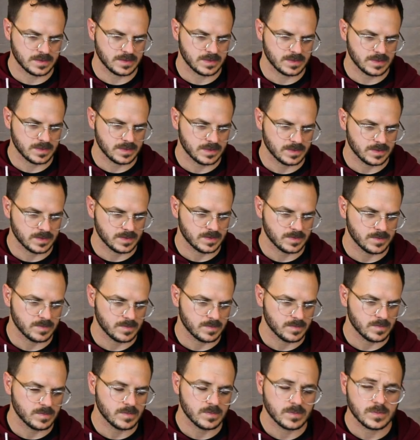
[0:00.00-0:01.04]

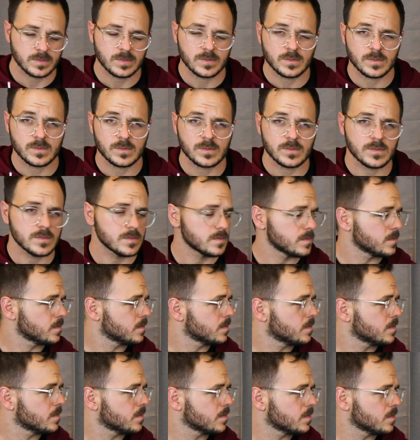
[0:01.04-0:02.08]

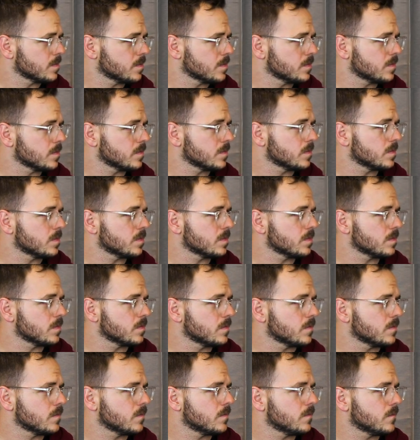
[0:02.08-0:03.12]

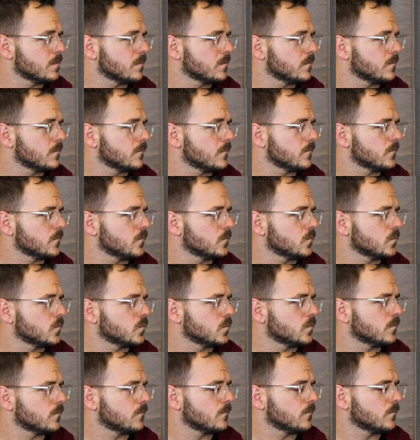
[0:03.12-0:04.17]

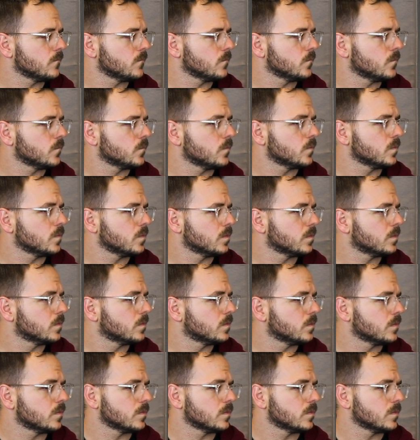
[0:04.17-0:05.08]
[no speech]